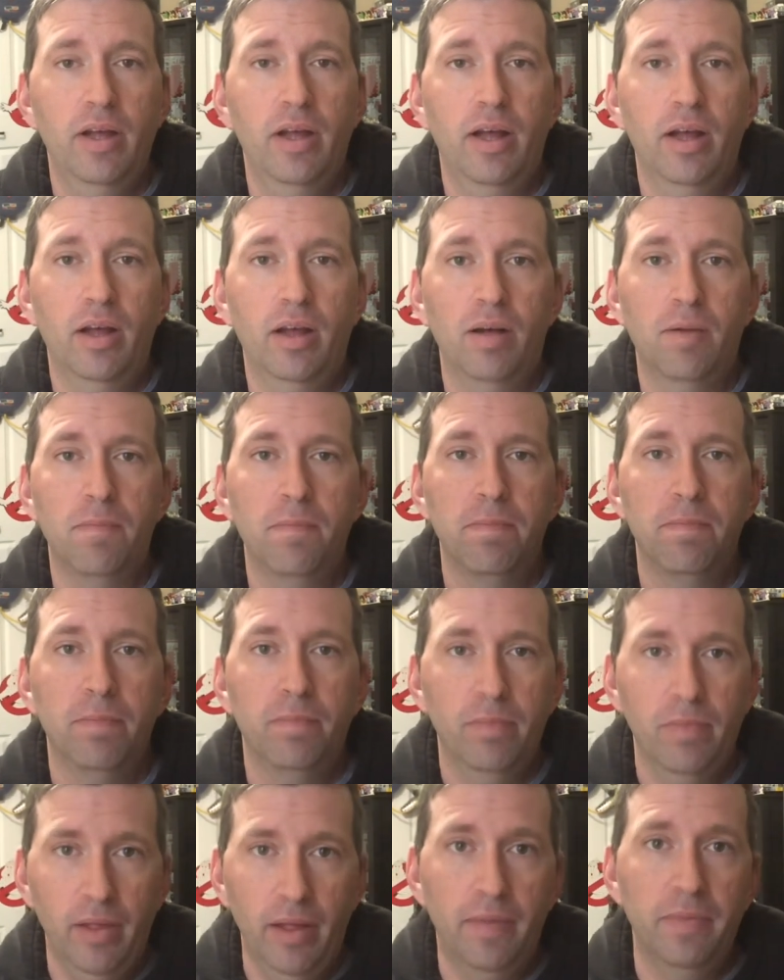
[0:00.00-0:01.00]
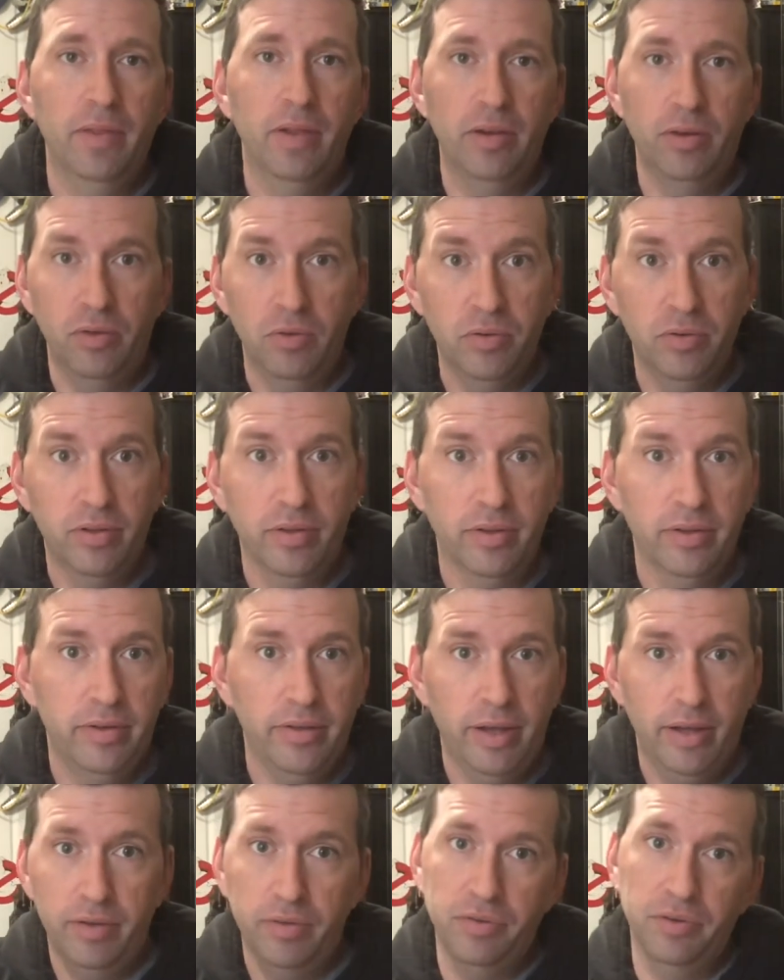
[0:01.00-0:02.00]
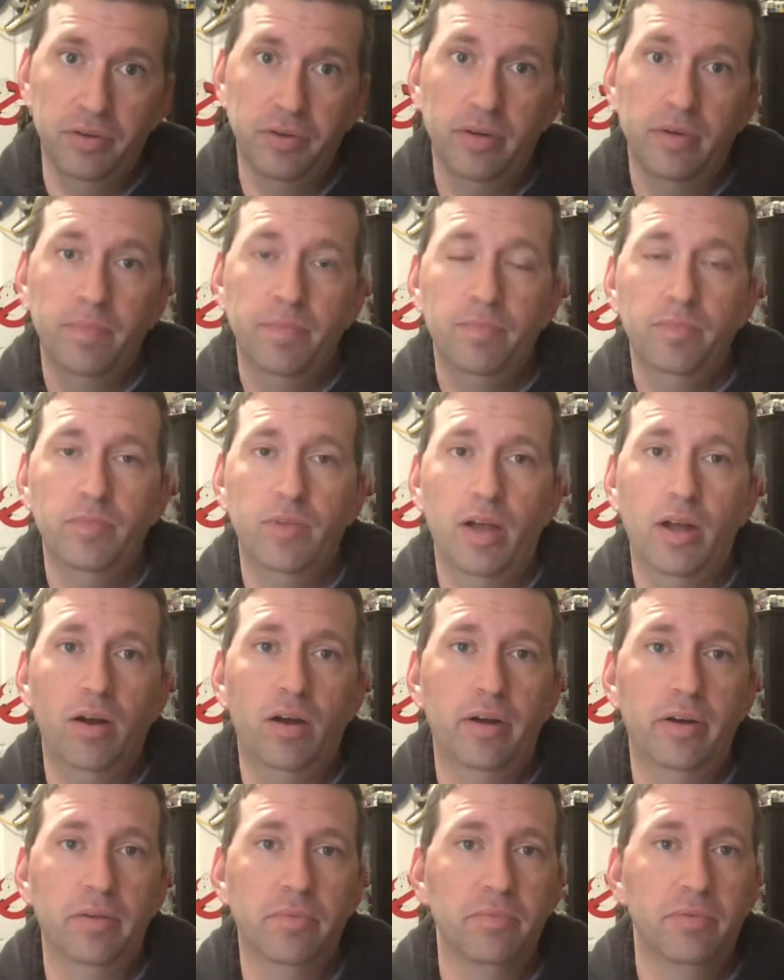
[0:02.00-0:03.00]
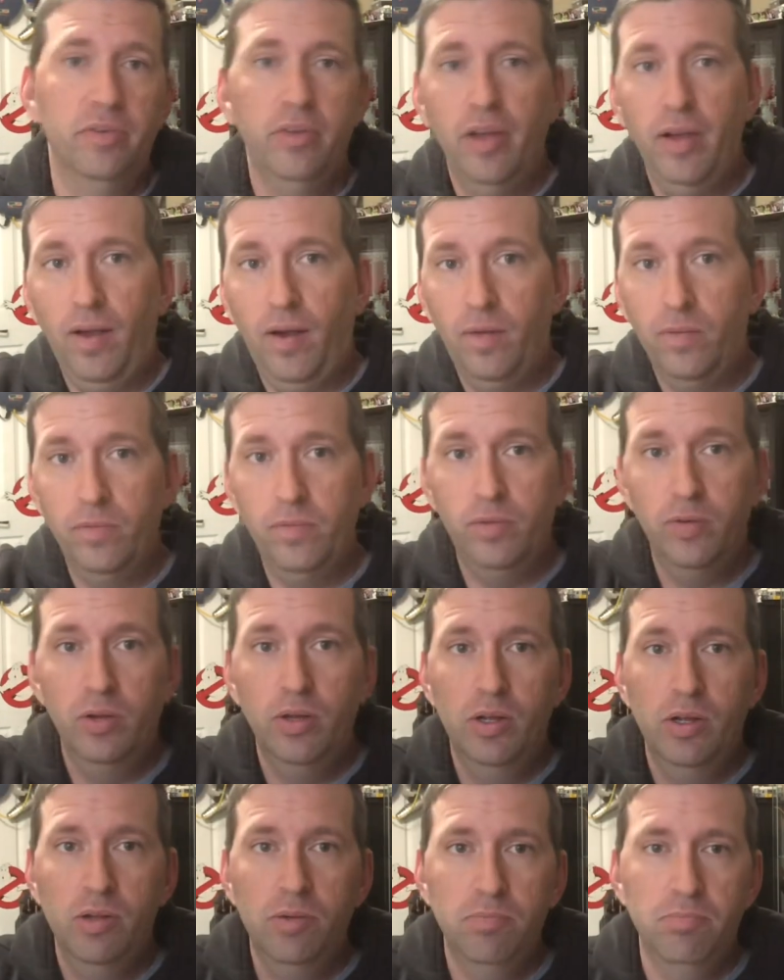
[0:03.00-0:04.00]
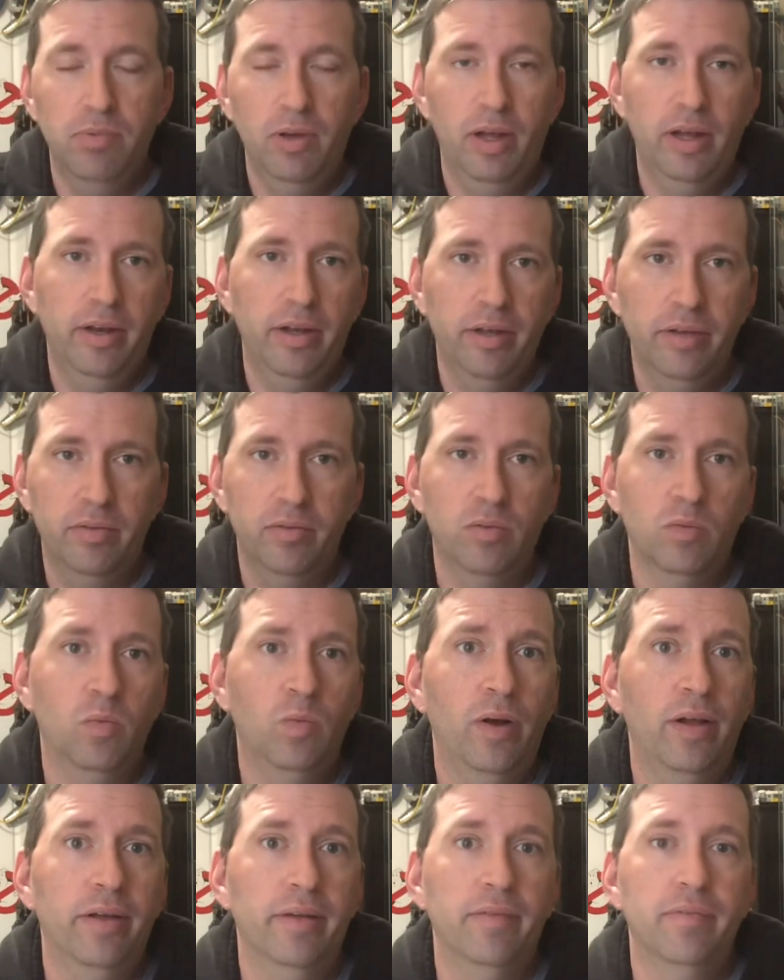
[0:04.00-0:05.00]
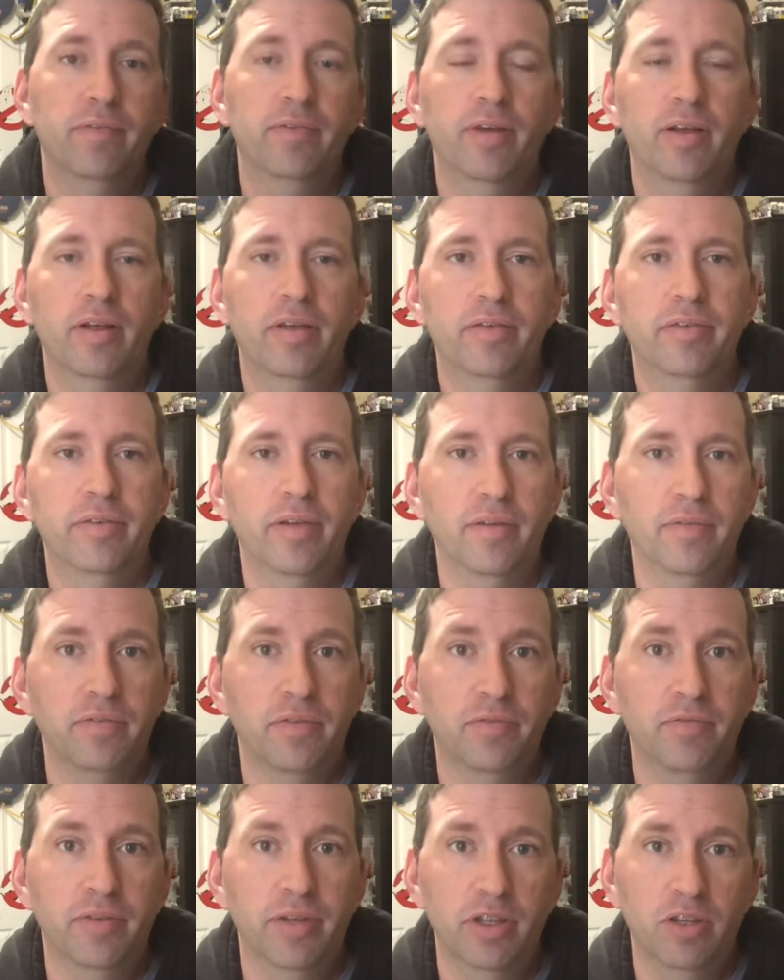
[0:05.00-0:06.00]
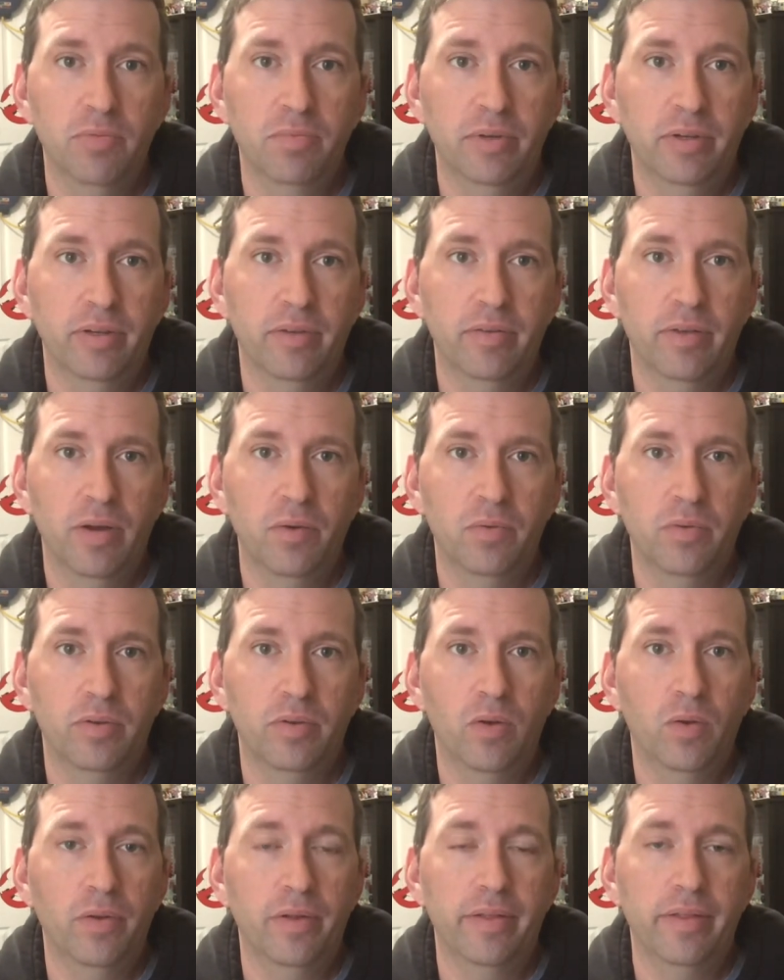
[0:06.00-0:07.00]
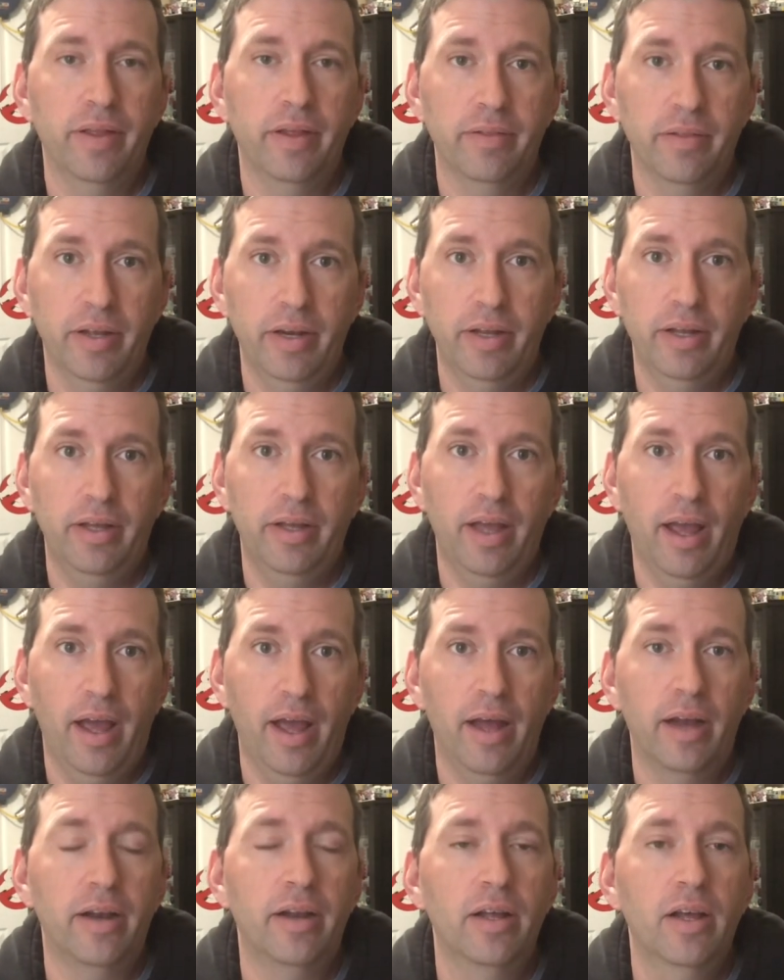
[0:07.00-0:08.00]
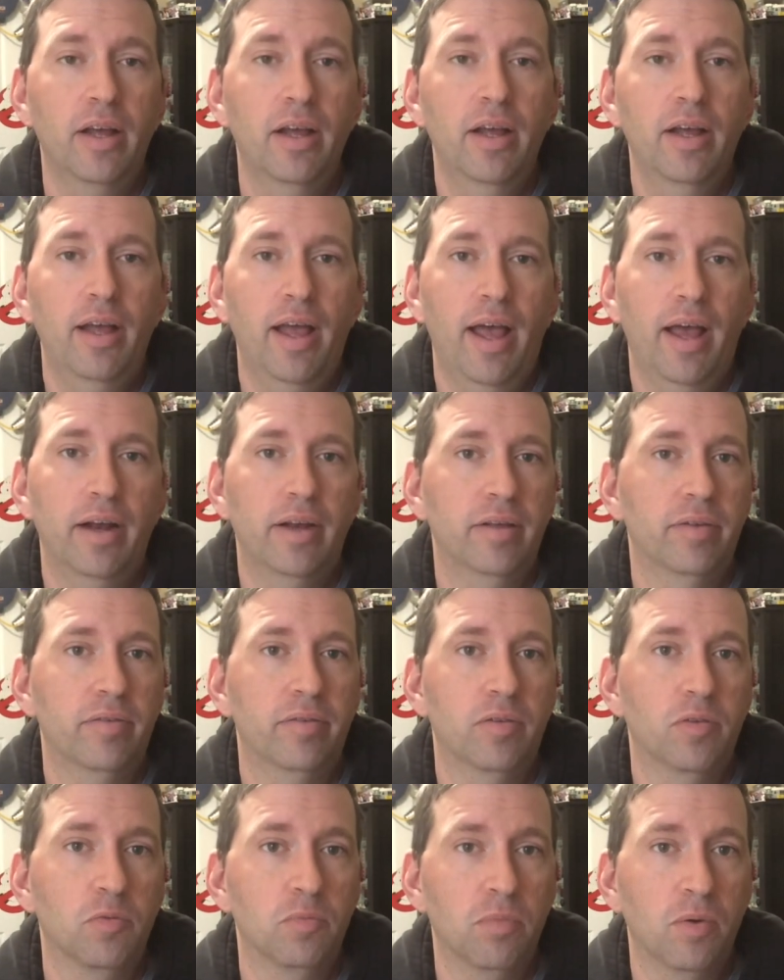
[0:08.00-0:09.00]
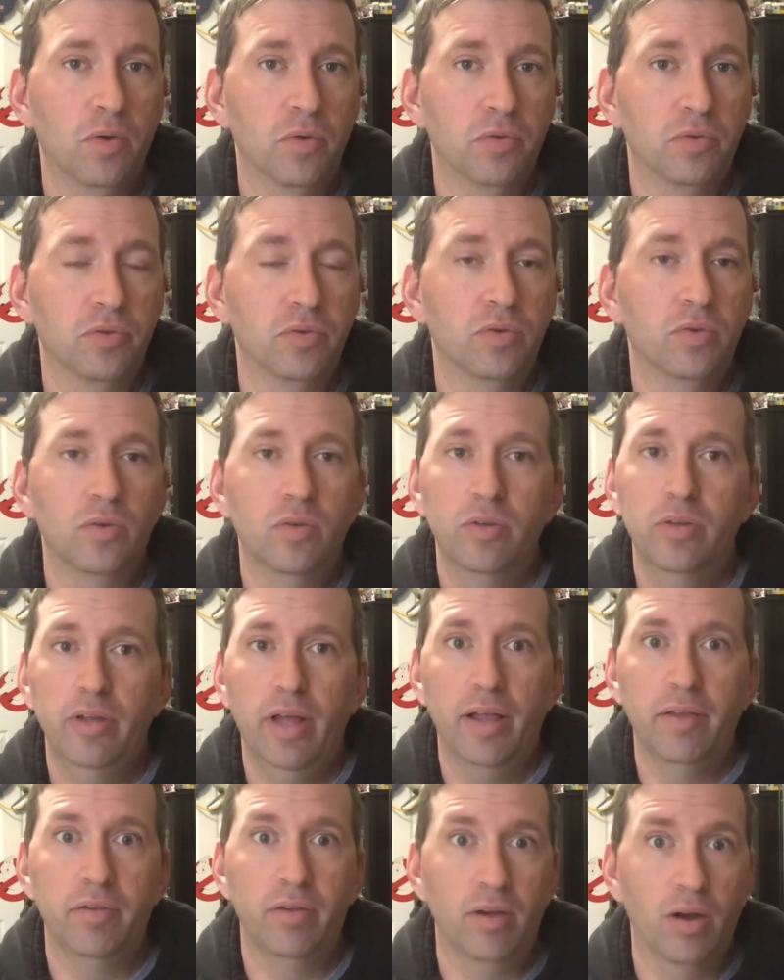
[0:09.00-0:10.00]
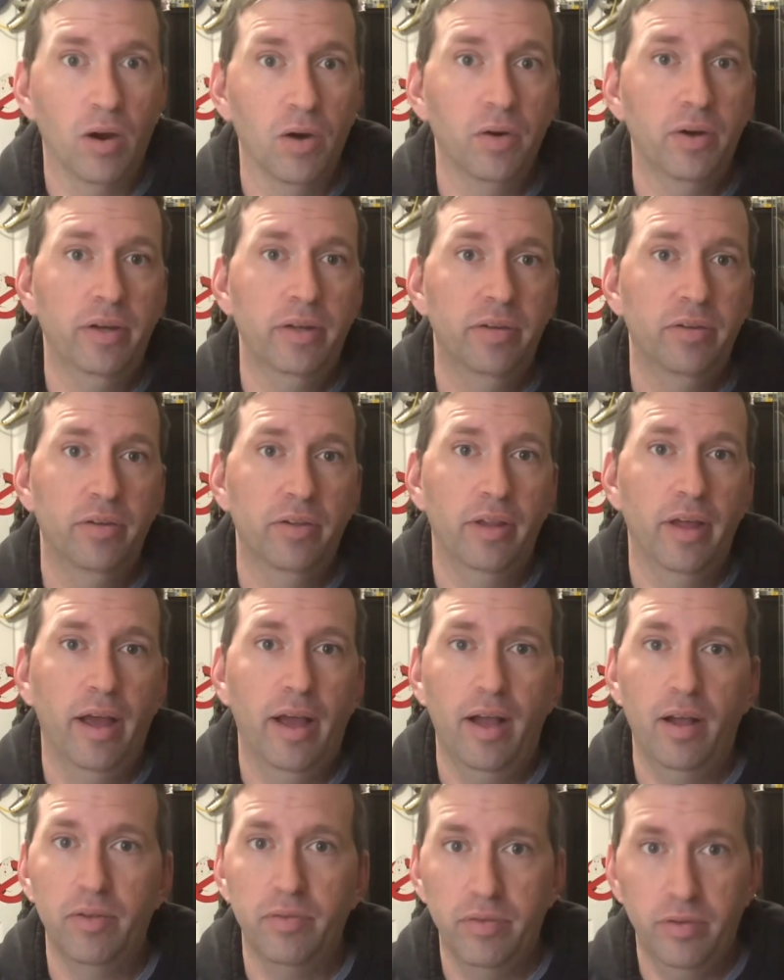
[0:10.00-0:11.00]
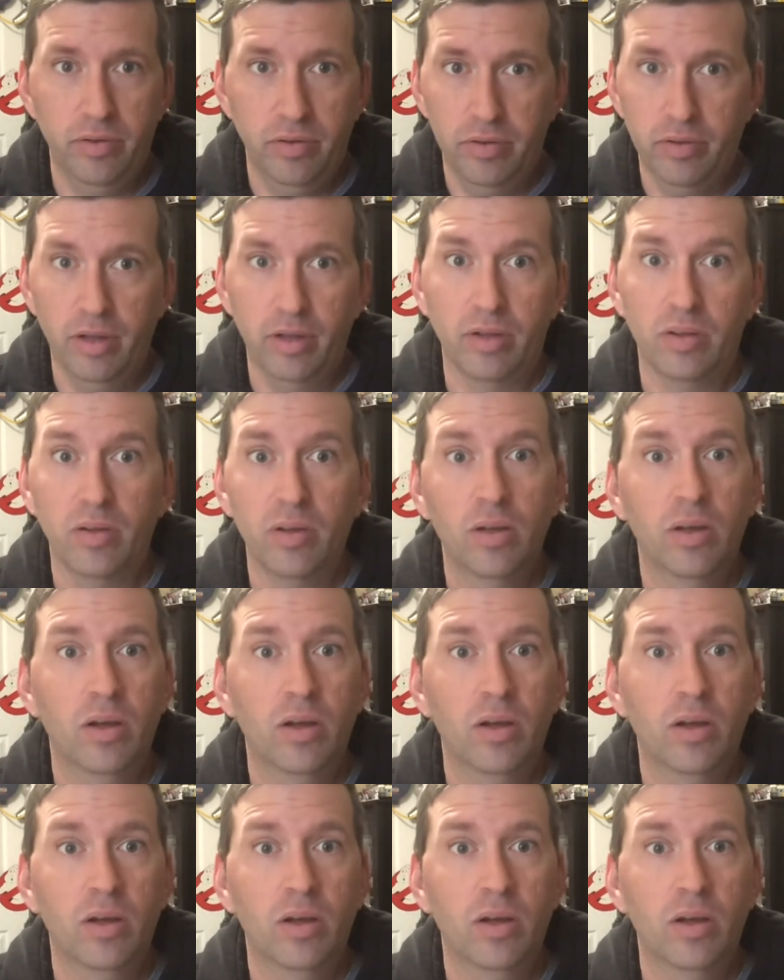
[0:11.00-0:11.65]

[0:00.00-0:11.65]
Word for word: um, and then using the taser not on himself, but as a way of uh, self-defense, because that was the only thing that he had at his disposal as he hurried into the house and dug